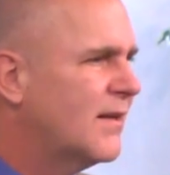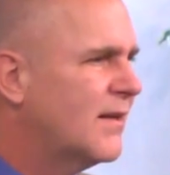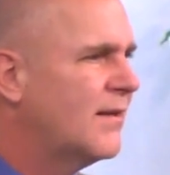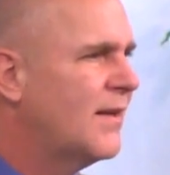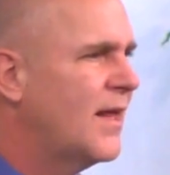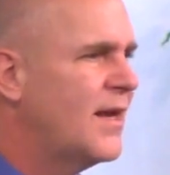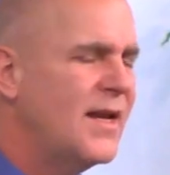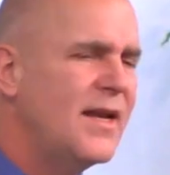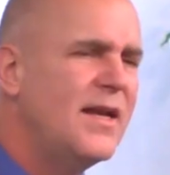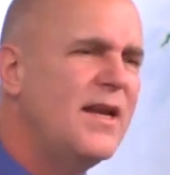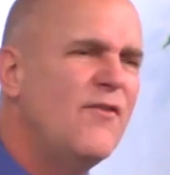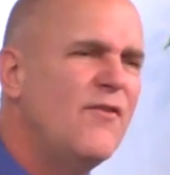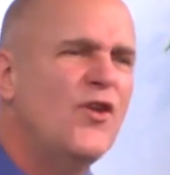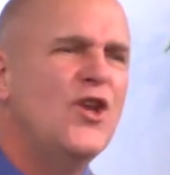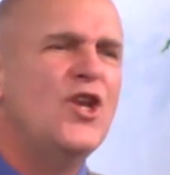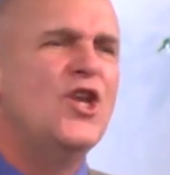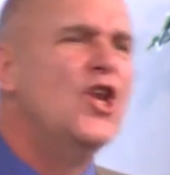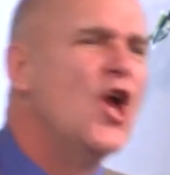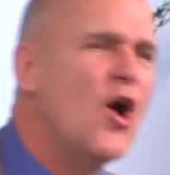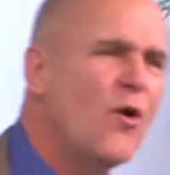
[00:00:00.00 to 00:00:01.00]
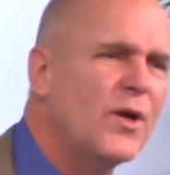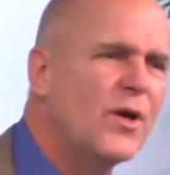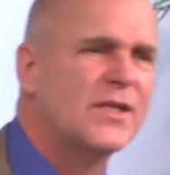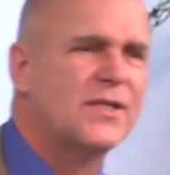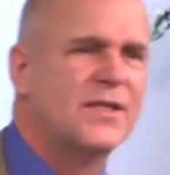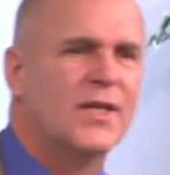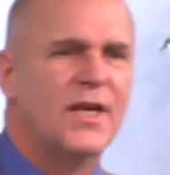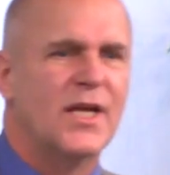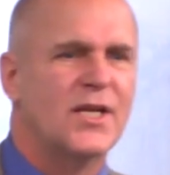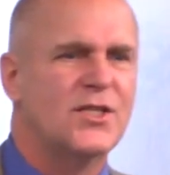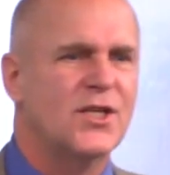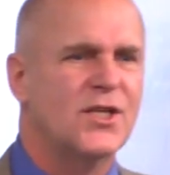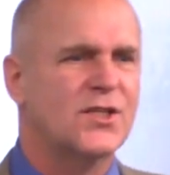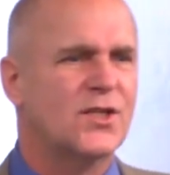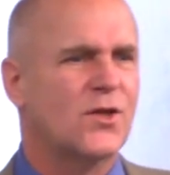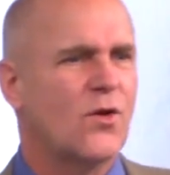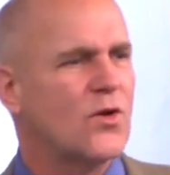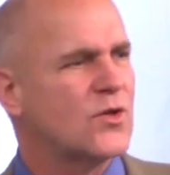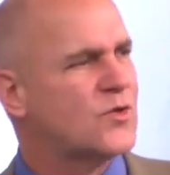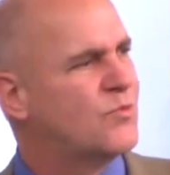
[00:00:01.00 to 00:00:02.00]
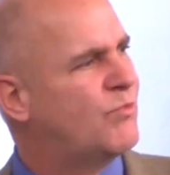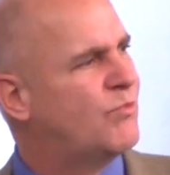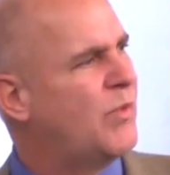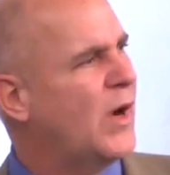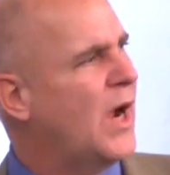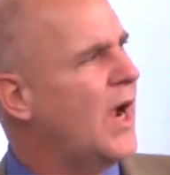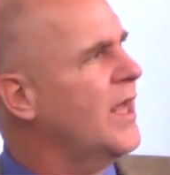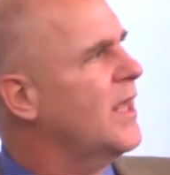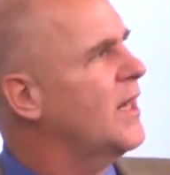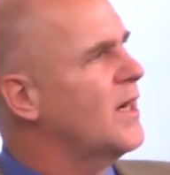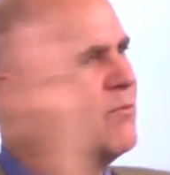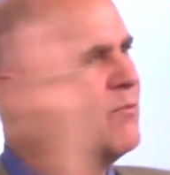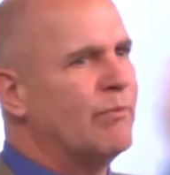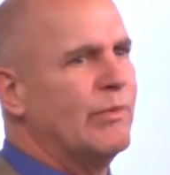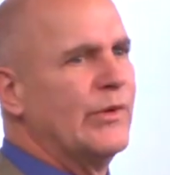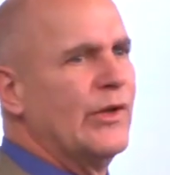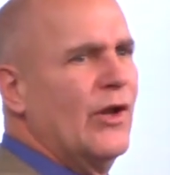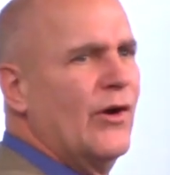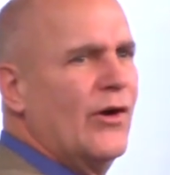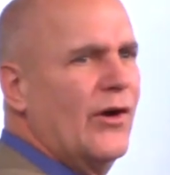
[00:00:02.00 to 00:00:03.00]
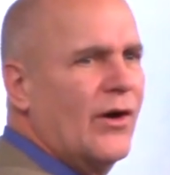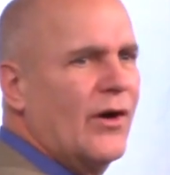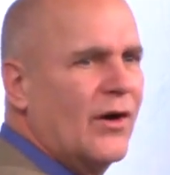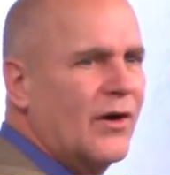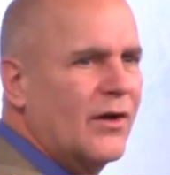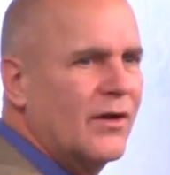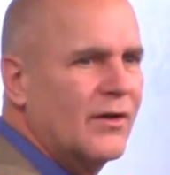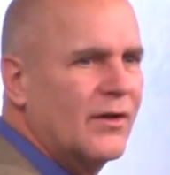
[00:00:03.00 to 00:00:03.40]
They didn't even notice it. It just goes by in a blur.